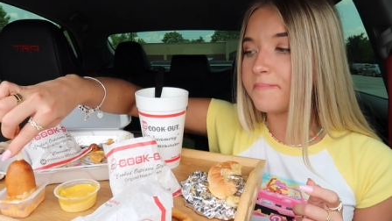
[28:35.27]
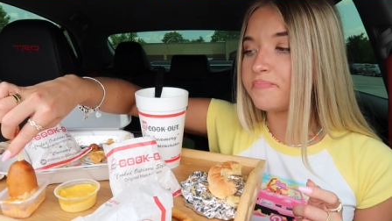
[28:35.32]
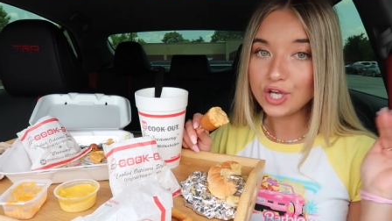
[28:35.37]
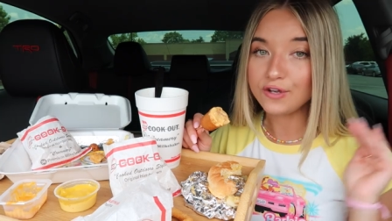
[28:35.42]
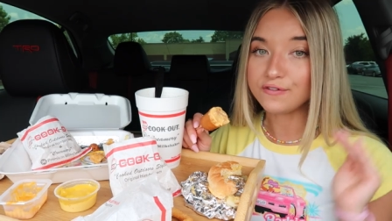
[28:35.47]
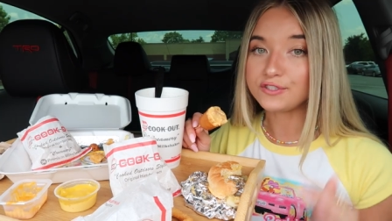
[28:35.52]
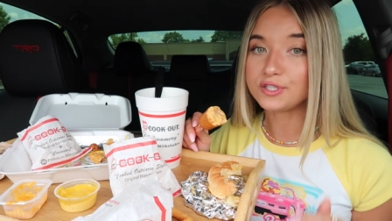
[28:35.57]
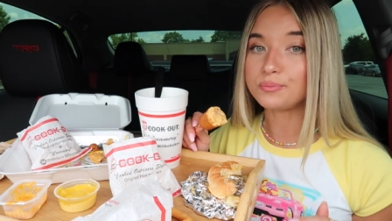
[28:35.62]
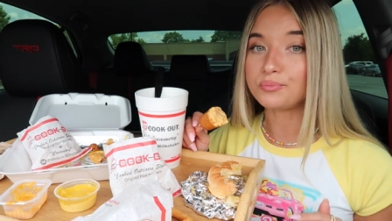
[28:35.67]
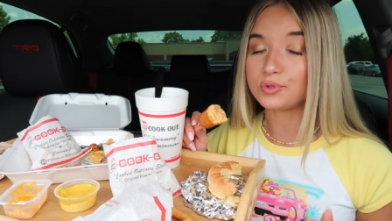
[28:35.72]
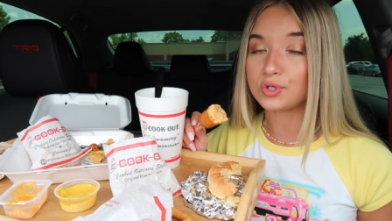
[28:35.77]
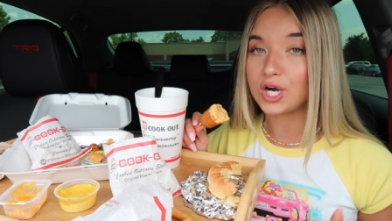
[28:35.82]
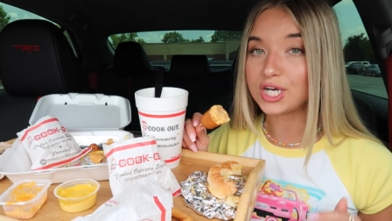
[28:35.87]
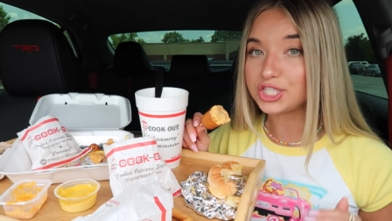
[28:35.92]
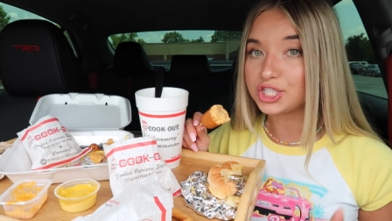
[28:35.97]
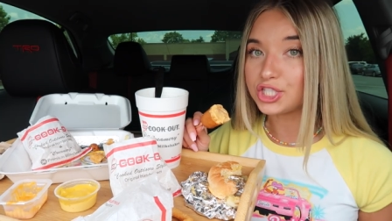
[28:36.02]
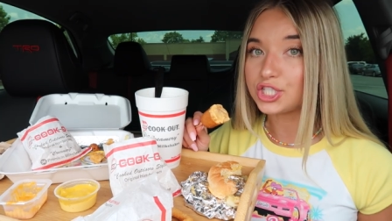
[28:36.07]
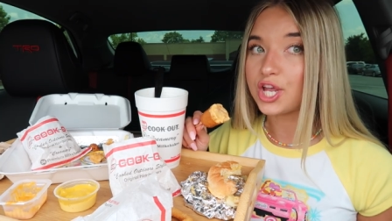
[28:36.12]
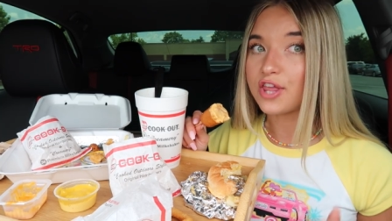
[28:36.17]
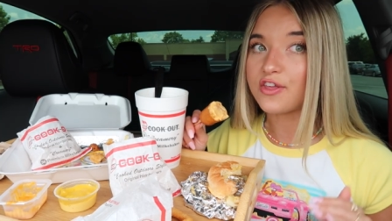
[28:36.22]
You have to
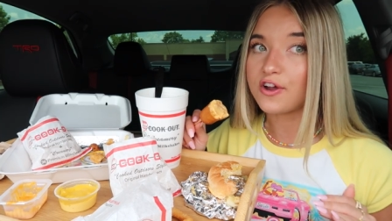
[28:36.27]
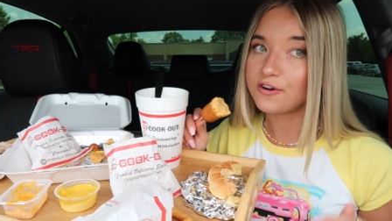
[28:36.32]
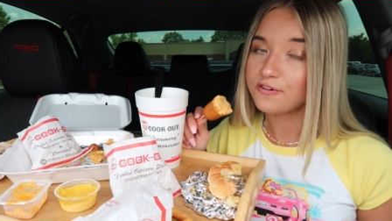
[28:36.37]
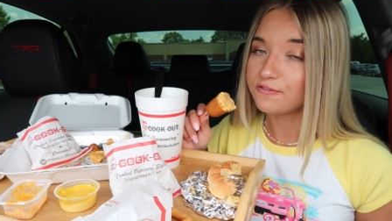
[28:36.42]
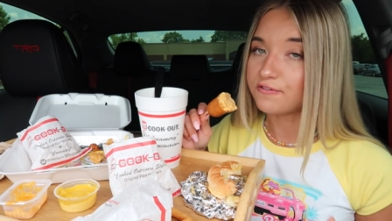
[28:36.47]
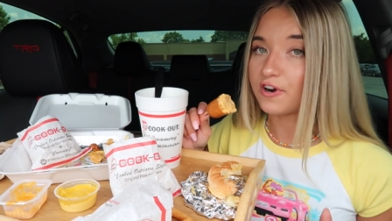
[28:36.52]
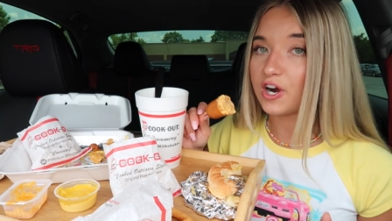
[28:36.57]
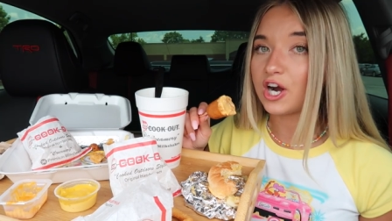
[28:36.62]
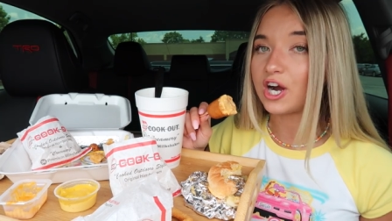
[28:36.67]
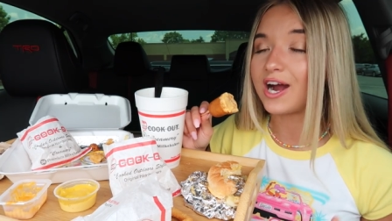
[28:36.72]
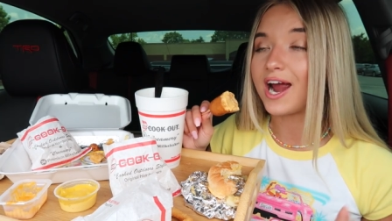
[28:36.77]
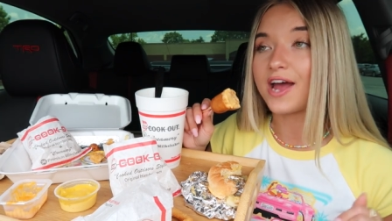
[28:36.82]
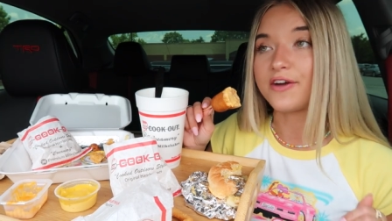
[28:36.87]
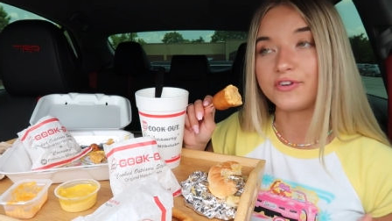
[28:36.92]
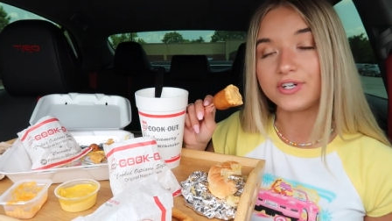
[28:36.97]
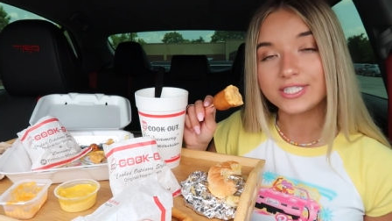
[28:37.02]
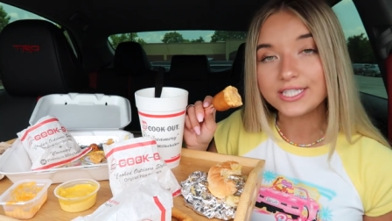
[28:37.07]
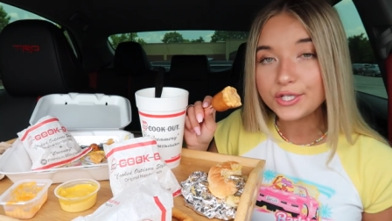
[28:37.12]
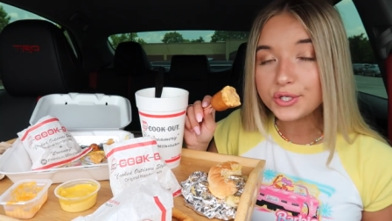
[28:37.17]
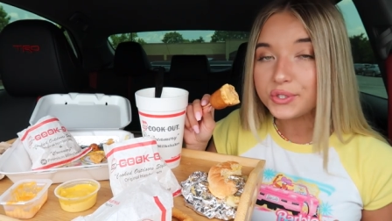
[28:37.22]
brush their fur
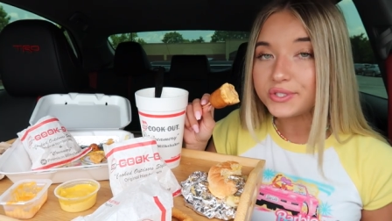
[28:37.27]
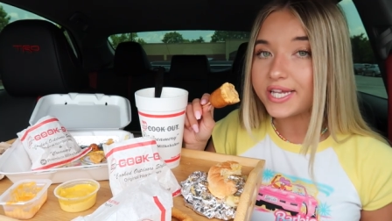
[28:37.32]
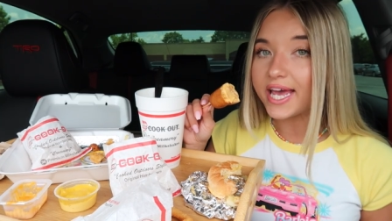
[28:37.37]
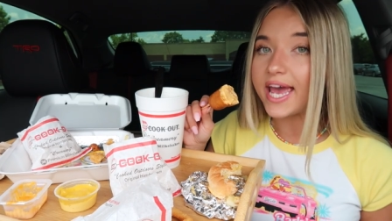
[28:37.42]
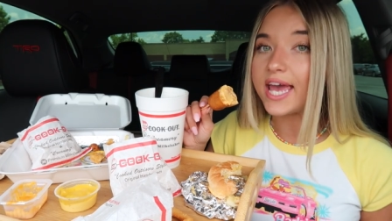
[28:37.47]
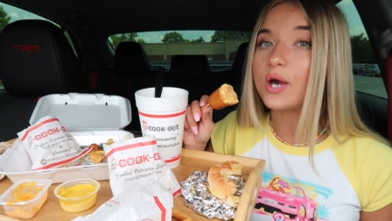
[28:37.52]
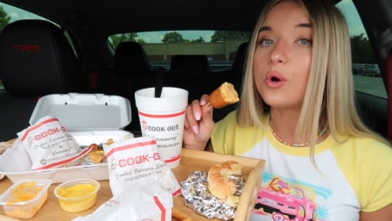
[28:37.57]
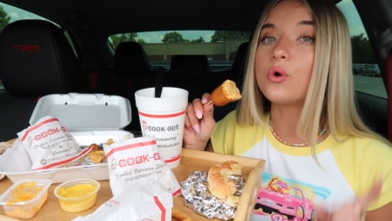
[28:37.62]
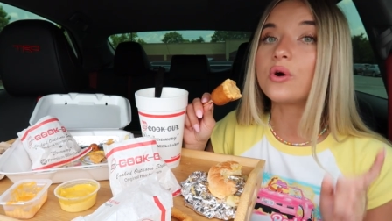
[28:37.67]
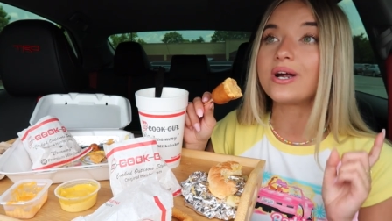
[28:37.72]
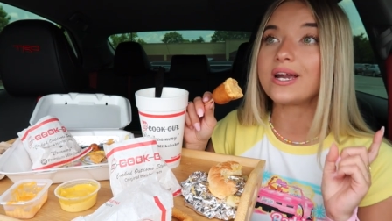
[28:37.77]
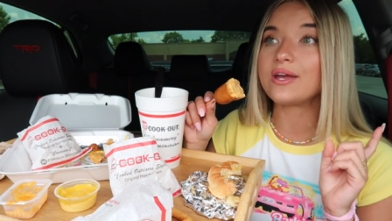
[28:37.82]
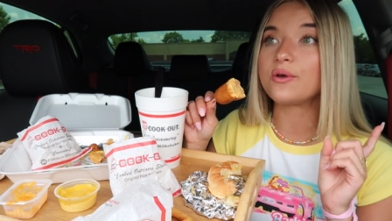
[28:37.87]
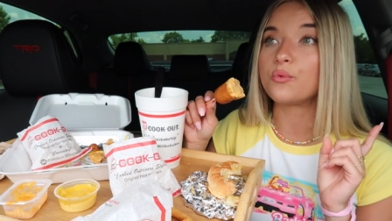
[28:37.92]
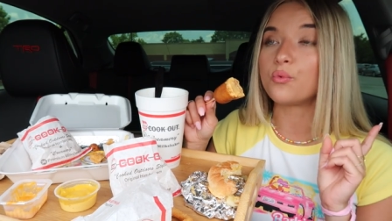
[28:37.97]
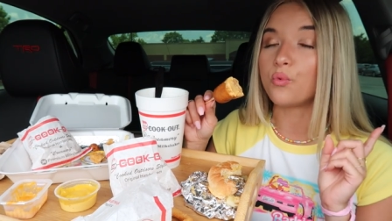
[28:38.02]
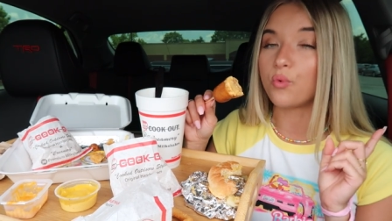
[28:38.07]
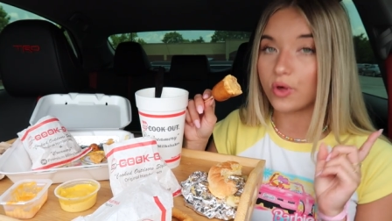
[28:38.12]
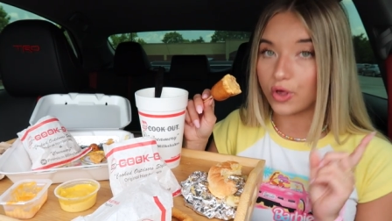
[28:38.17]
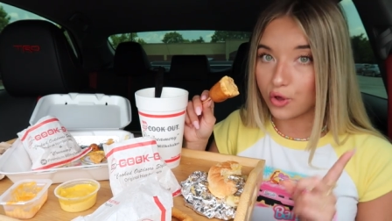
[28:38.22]
every single day or
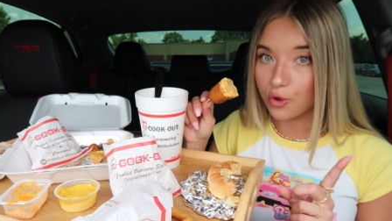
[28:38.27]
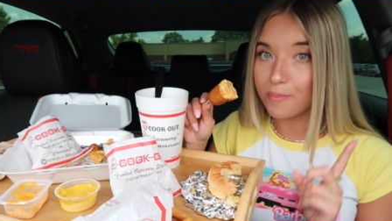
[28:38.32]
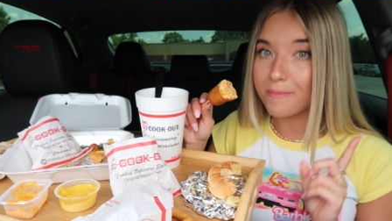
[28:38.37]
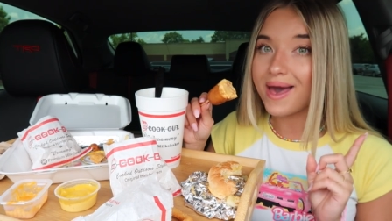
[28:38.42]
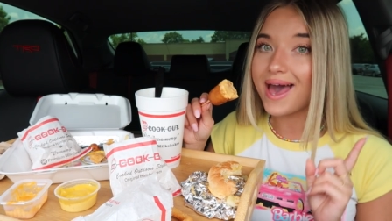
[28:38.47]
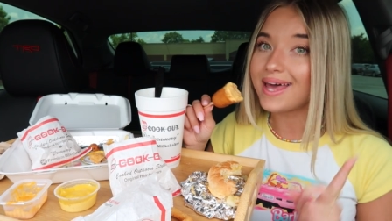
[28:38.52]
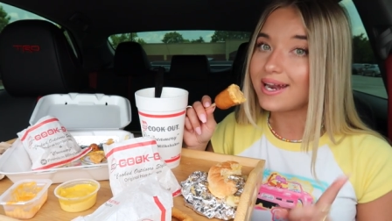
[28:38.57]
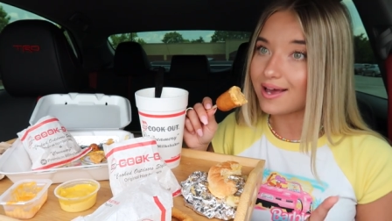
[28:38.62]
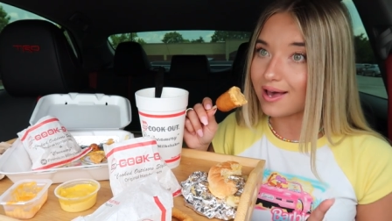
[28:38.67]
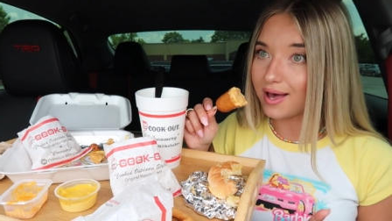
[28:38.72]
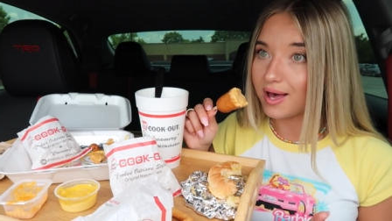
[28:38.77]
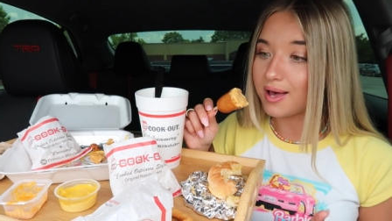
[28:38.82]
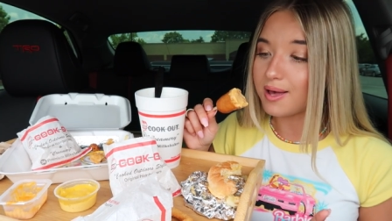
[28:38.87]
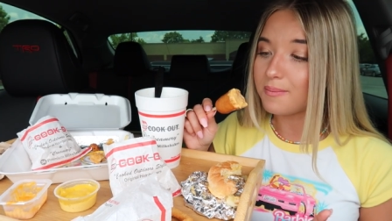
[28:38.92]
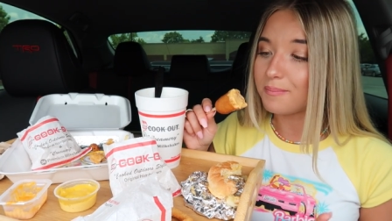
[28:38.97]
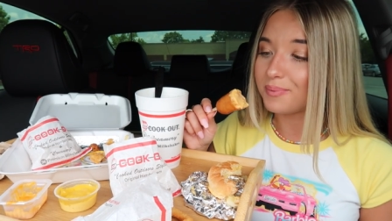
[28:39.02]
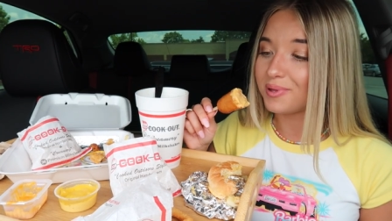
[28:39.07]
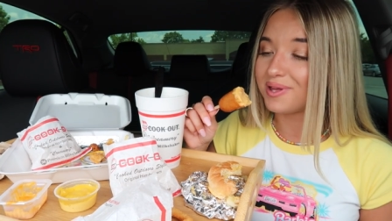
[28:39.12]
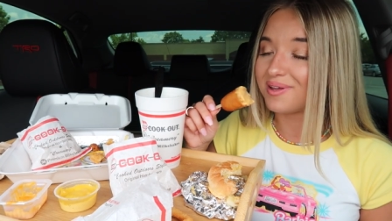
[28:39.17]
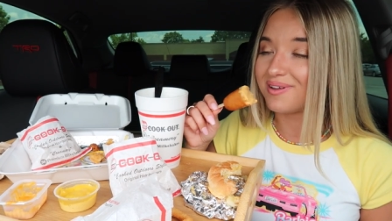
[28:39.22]
it will mat up.